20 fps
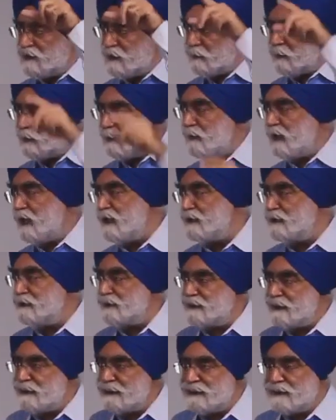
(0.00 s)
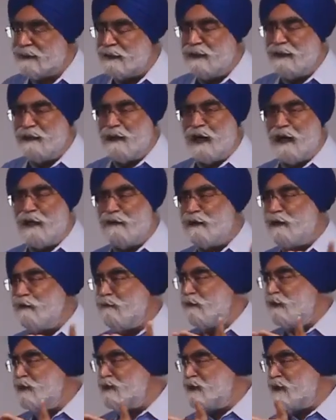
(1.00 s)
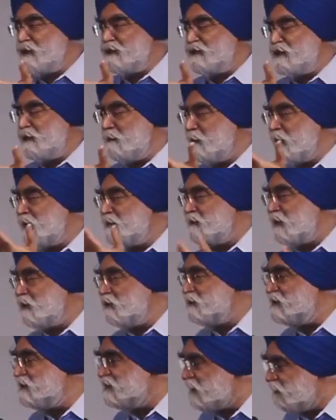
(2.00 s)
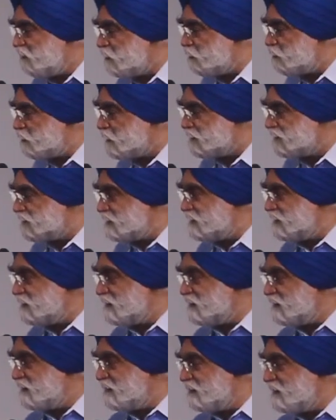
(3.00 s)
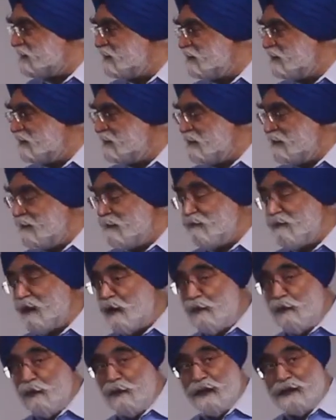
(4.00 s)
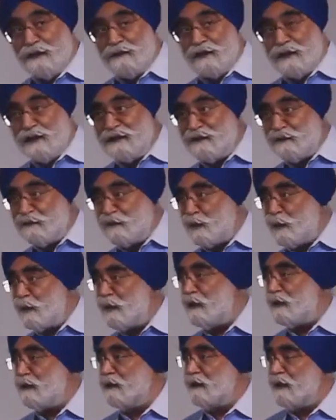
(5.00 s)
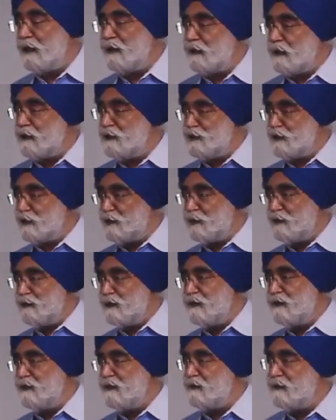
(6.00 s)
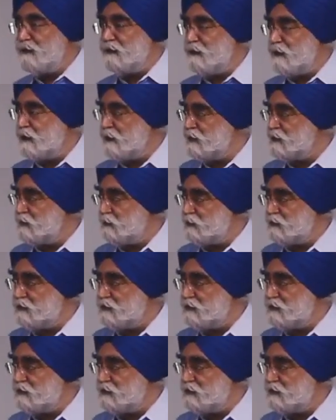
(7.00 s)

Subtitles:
upper band is 6. Our inflation at CPI is around 7%. Now look at the rest of the world, and I'll show you the data in the next few